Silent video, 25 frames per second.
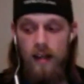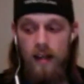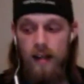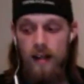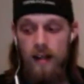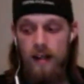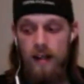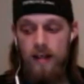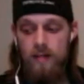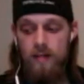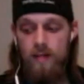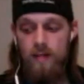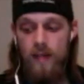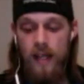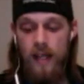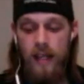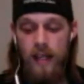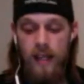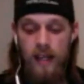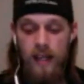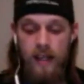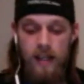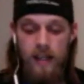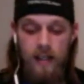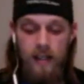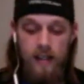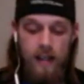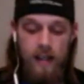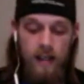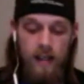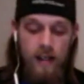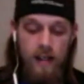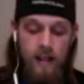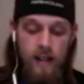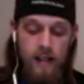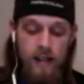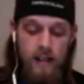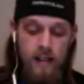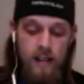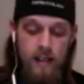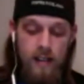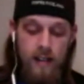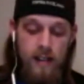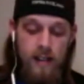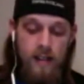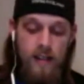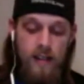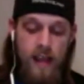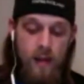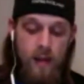um, and uh,
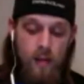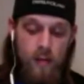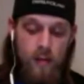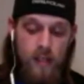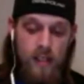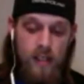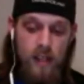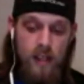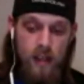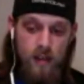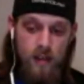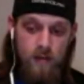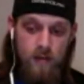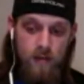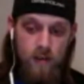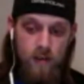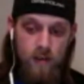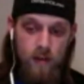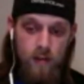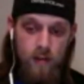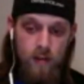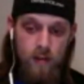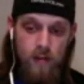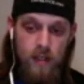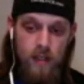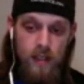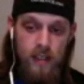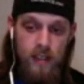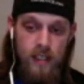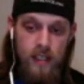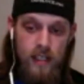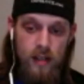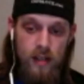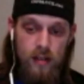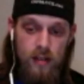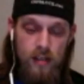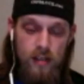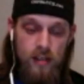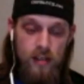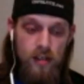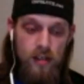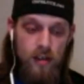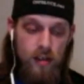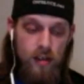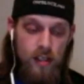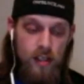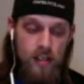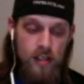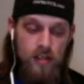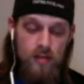that will be done from Deo's
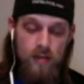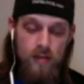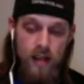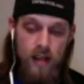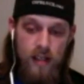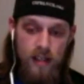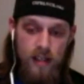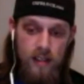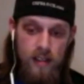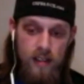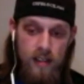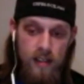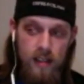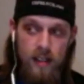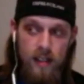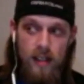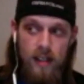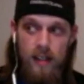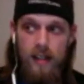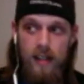attorneys directly.